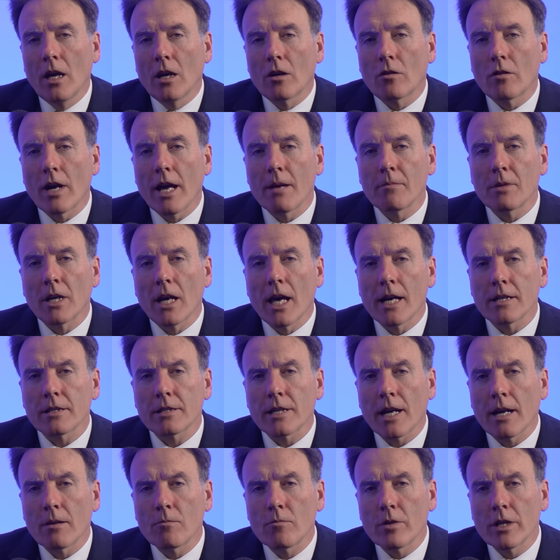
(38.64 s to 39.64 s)
Graham, the last
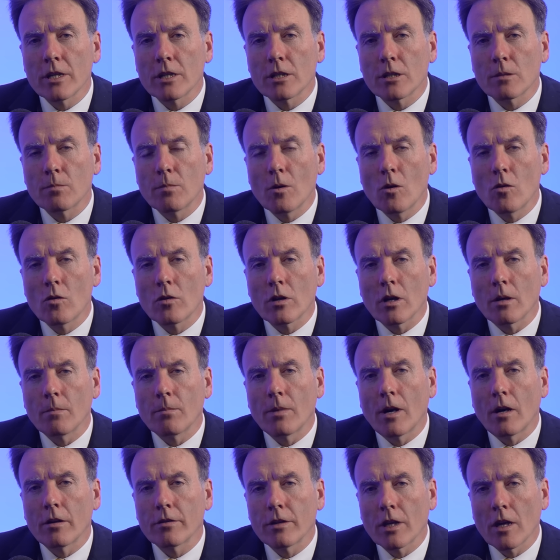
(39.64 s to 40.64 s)
time we spoke
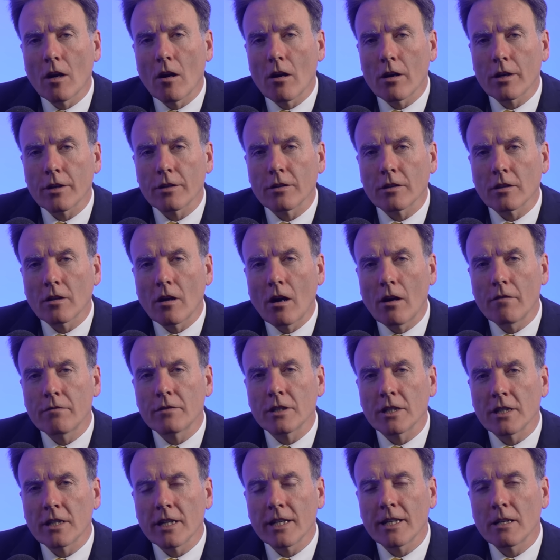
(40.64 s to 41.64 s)
about the Ark of the
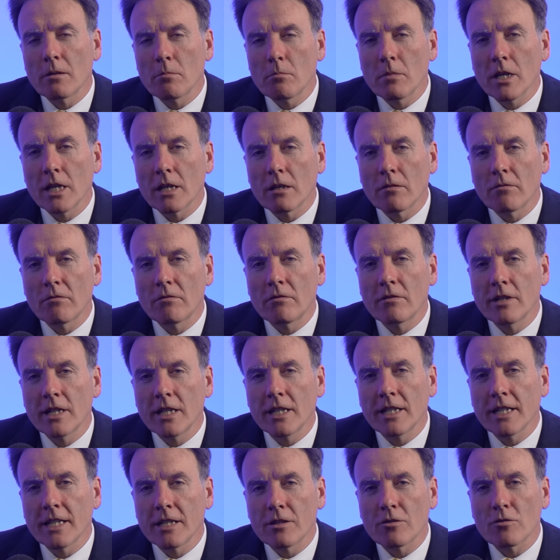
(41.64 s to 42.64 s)
Covenant, it had made a
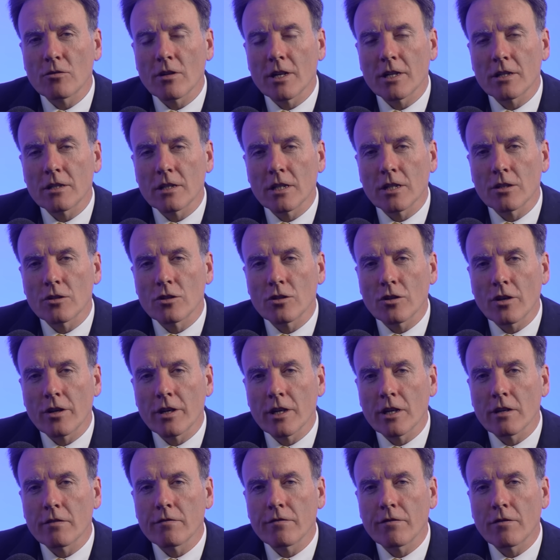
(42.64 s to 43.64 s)
really interesting
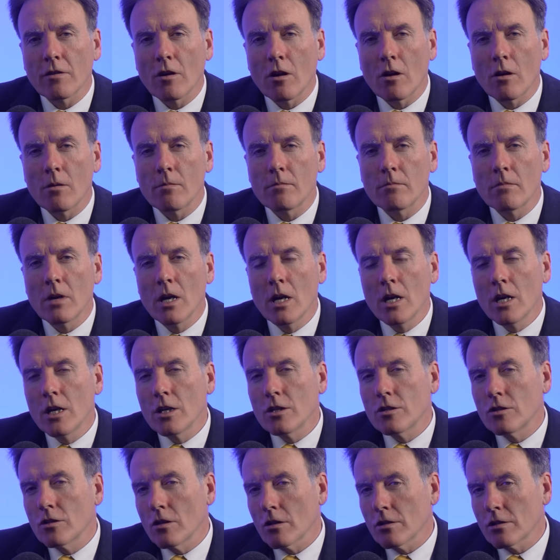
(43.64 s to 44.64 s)
journey from
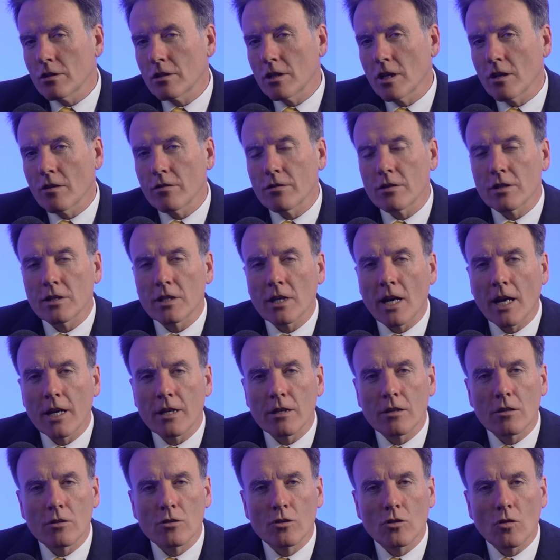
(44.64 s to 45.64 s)
just the other side
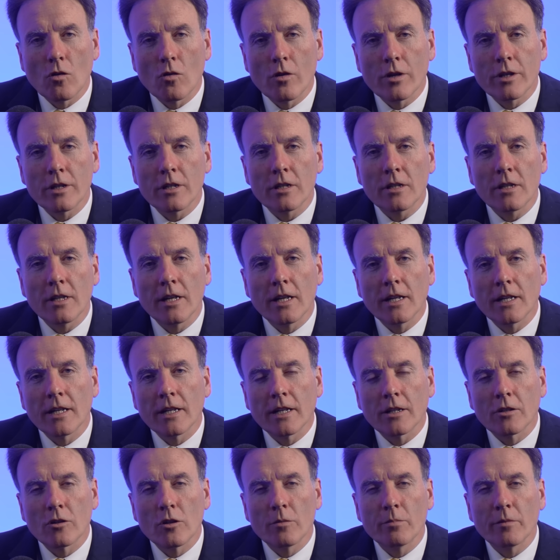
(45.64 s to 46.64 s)
of the Jordan.
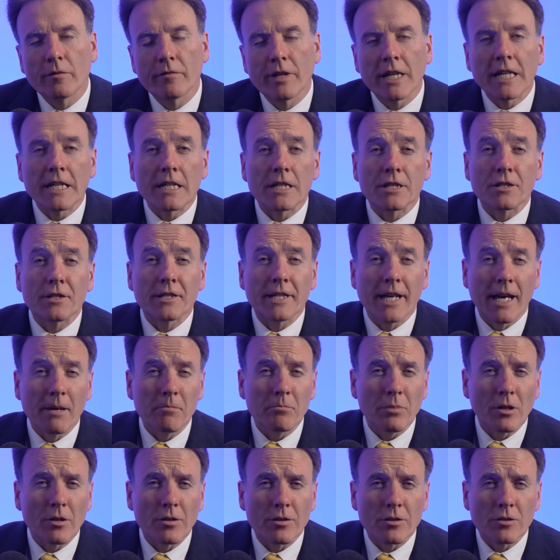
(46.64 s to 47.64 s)
A group of English
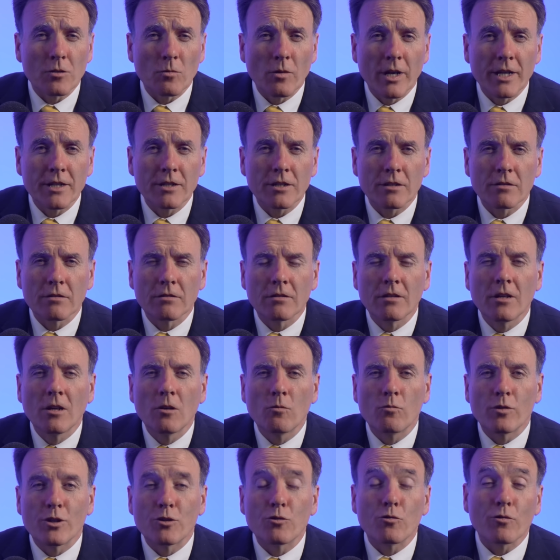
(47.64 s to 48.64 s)
Templars went and
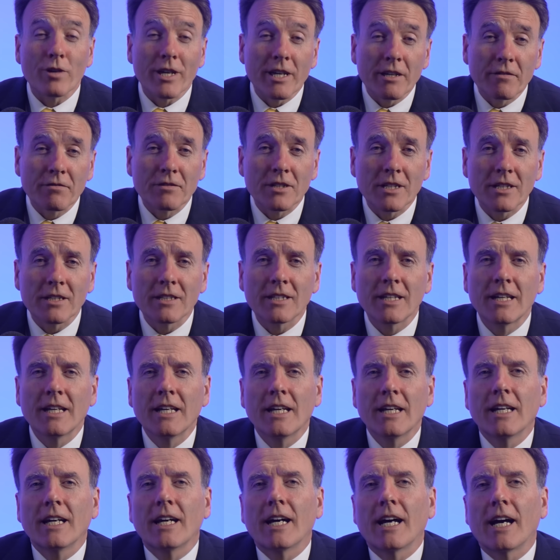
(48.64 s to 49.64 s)
retrieved it
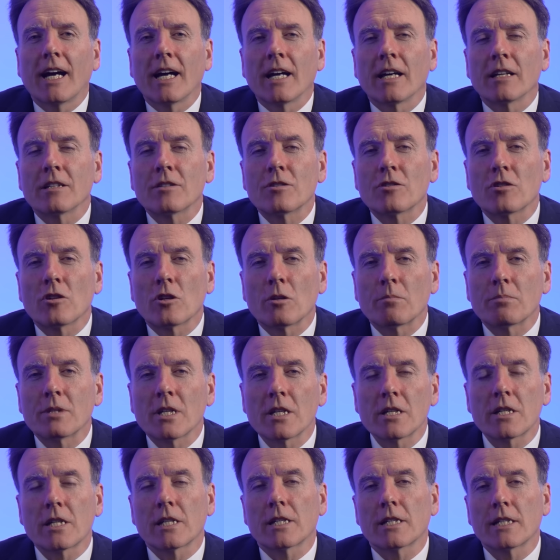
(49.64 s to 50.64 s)
and
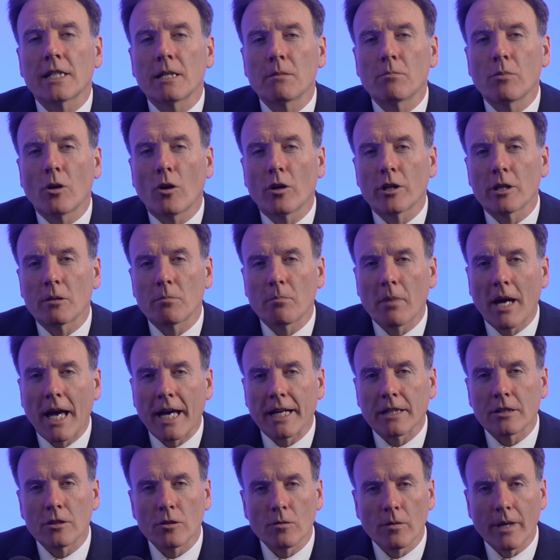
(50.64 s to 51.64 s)
surreptitiously brought it
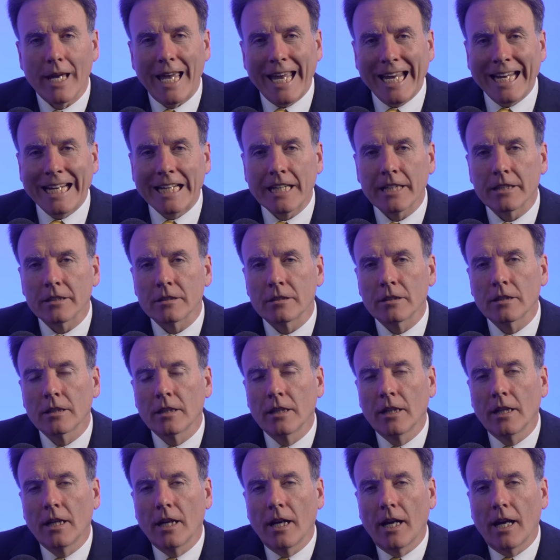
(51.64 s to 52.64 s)
back to England
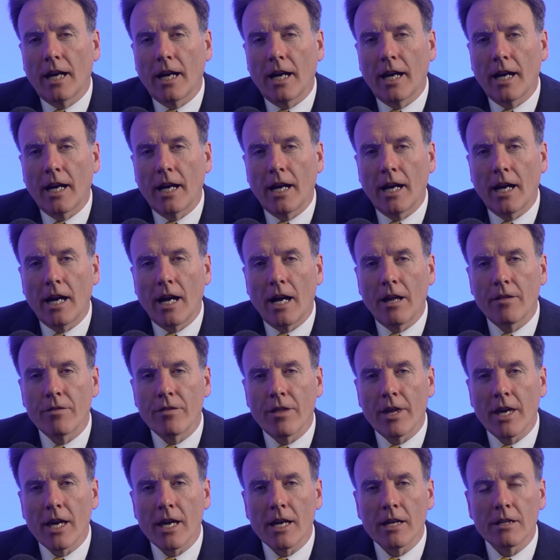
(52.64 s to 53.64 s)
and
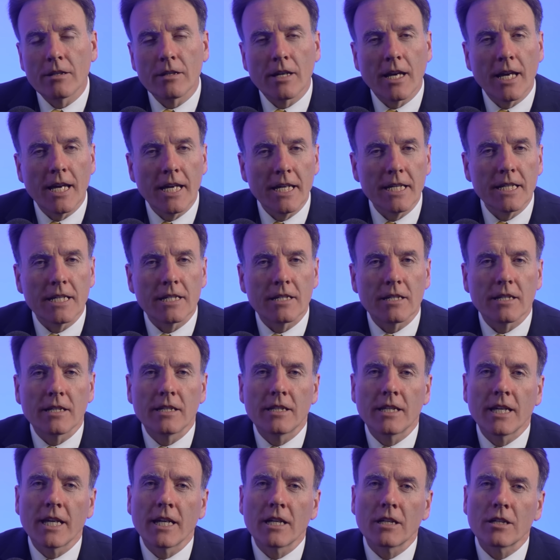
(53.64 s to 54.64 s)
then hid it in
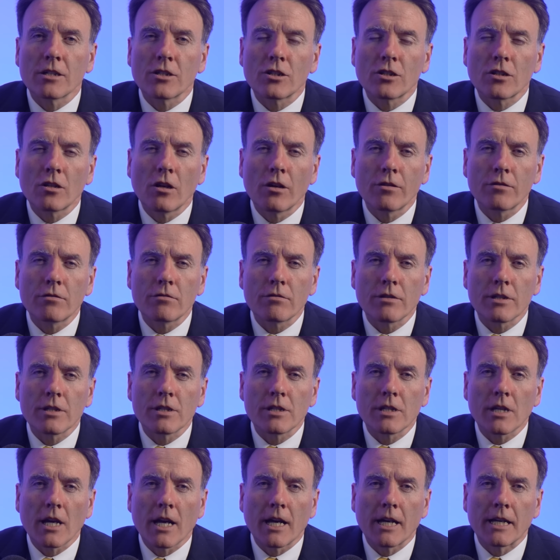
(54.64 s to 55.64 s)
the English
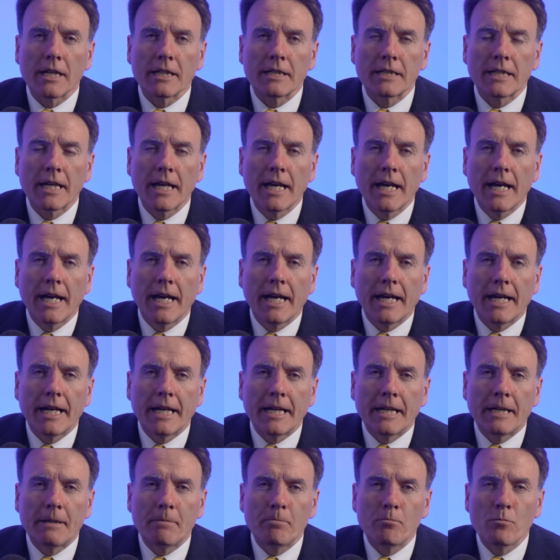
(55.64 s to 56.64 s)
countryside.
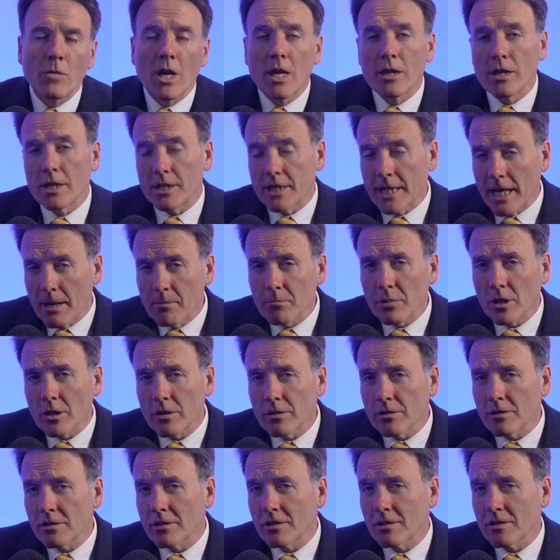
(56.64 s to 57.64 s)
The
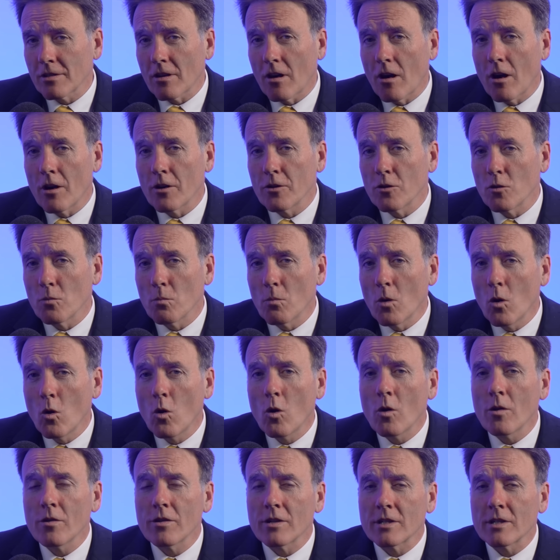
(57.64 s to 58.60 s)
Templars are no more.